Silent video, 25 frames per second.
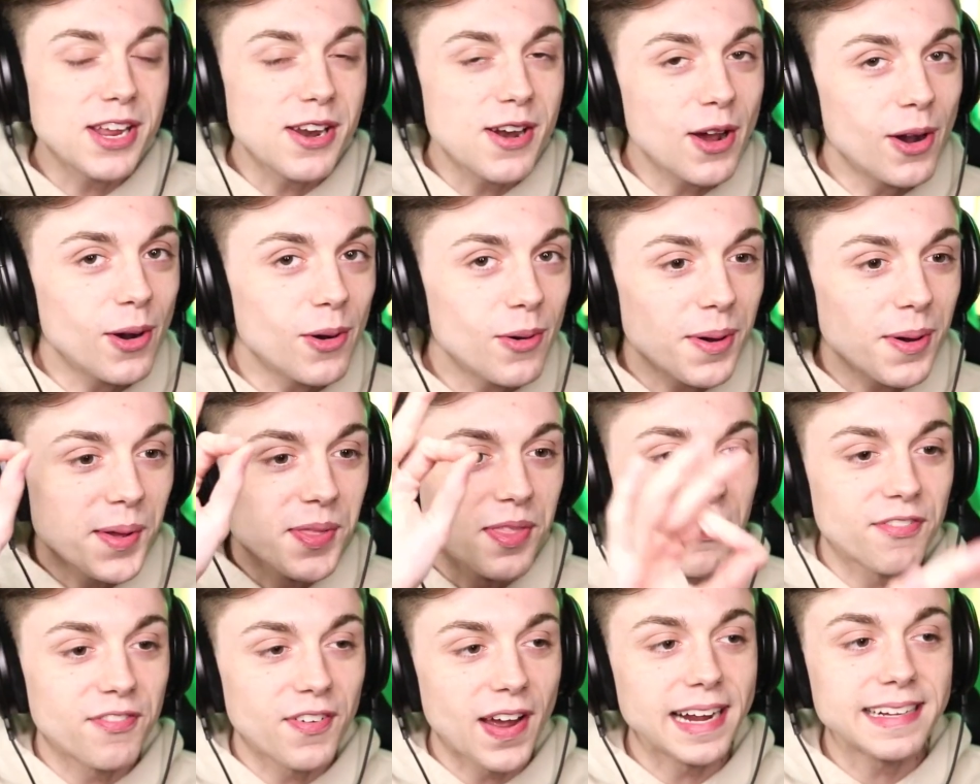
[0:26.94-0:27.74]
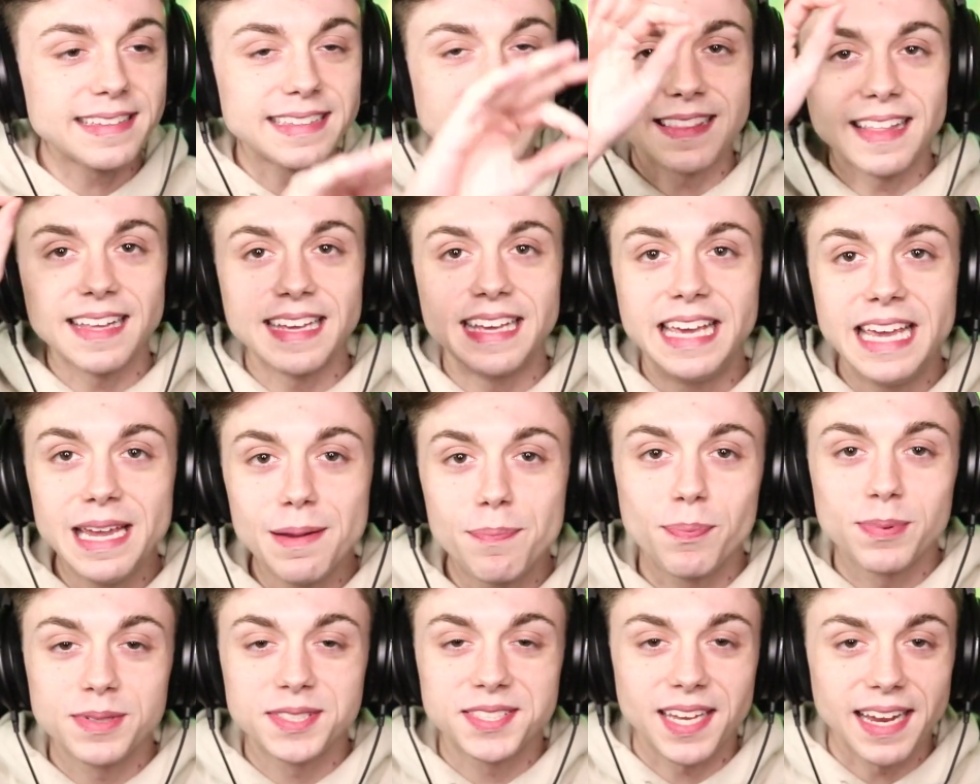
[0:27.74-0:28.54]
you know, the fact that they
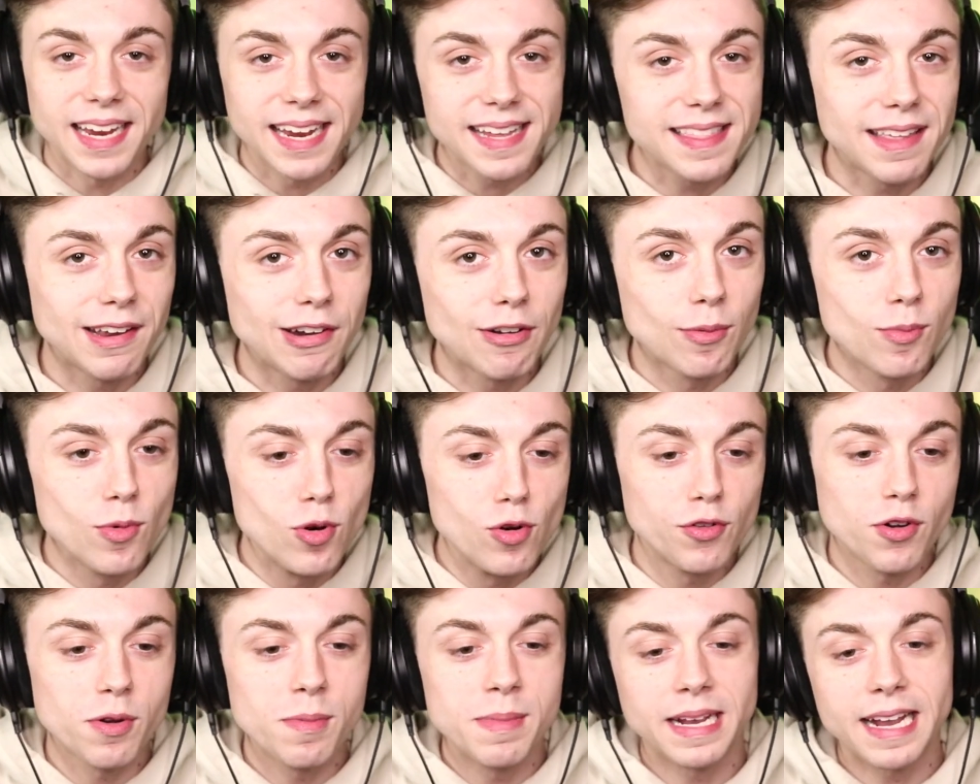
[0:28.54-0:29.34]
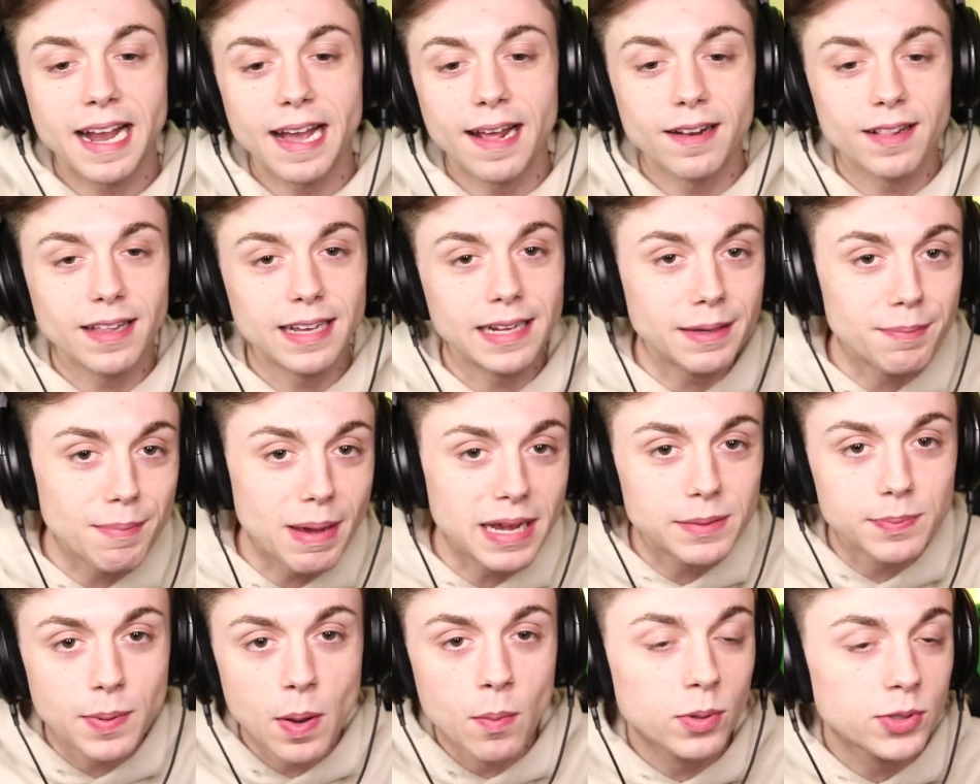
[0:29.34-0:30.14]
keep saying they remove him, it kind of like
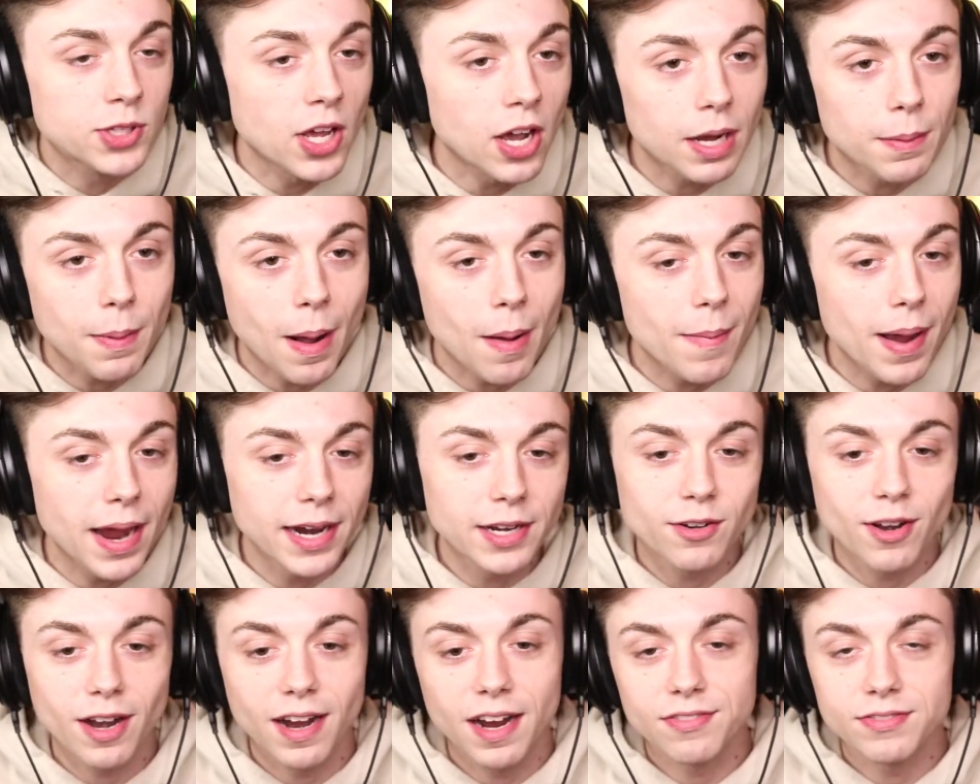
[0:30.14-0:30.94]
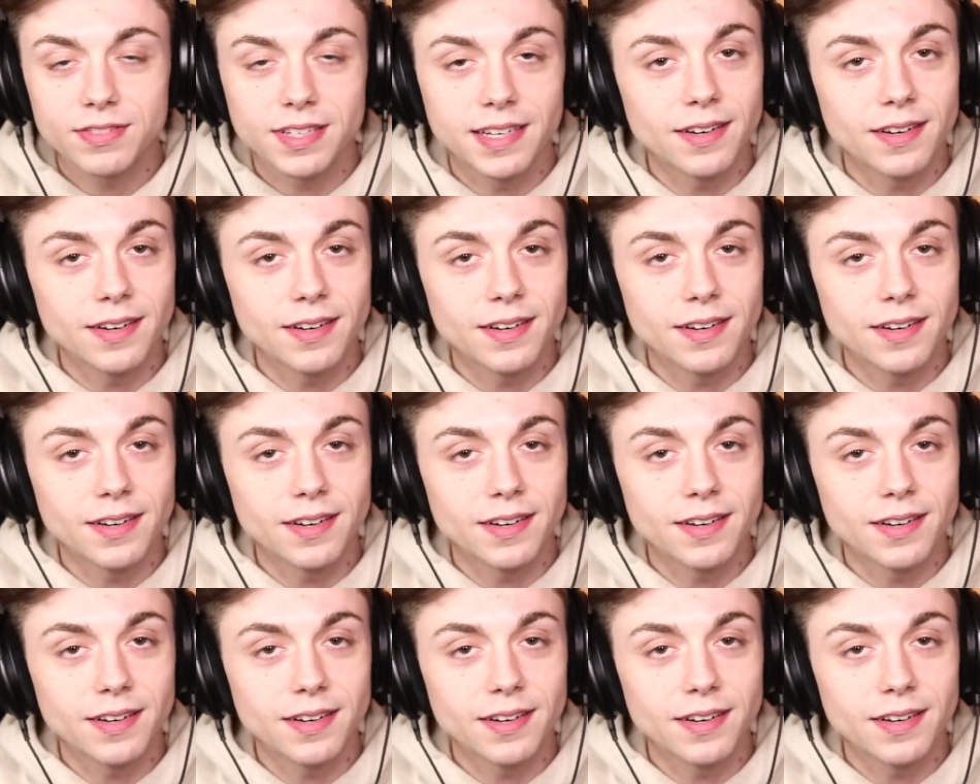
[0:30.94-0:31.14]
makes people talk about Minecraft.